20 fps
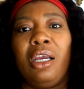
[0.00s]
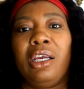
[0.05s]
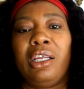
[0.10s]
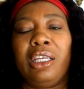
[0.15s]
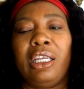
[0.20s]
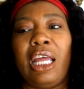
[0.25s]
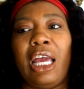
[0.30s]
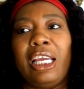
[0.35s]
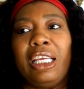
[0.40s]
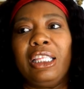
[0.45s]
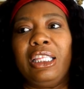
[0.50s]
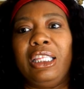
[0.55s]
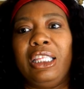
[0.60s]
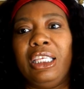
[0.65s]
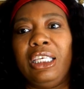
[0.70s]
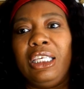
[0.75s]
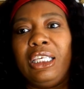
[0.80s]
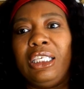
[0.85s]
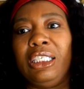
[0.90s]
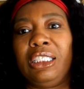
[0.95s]
like
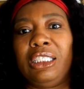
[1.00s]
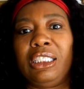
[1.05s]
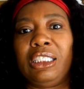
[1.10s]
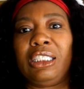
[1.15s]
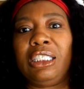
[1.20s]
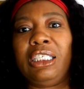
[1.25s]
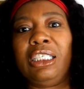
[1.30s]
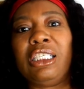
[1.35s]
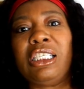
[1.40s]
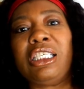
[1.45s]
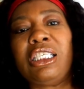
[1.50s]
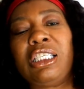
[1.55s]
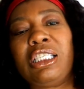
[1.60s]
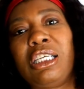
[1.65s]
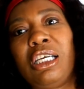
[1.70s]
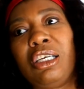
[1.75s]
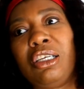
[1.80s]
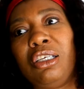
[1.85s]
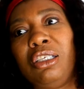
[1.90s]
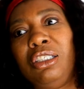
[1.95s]
this
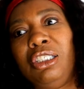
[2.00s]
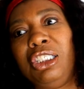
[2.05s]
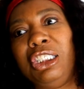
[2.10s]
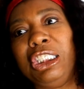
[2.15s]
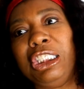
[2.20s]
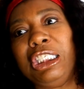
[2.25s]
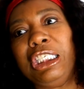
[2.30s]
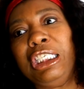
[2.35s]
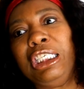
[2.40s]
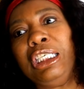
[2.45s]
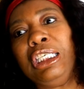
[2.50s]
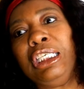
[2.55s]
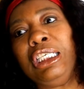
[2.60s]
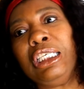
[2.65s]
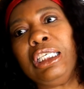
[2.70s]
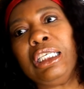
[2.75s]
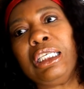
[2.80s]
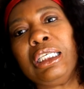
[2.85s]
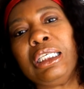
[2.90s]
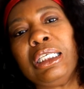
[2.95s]
instead of
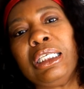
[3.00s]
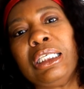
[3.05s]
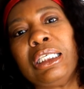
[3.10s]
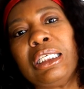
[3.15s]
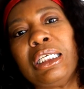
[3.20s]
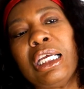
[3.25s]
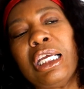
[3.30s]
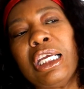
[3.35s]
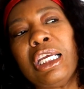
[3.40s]
jeans.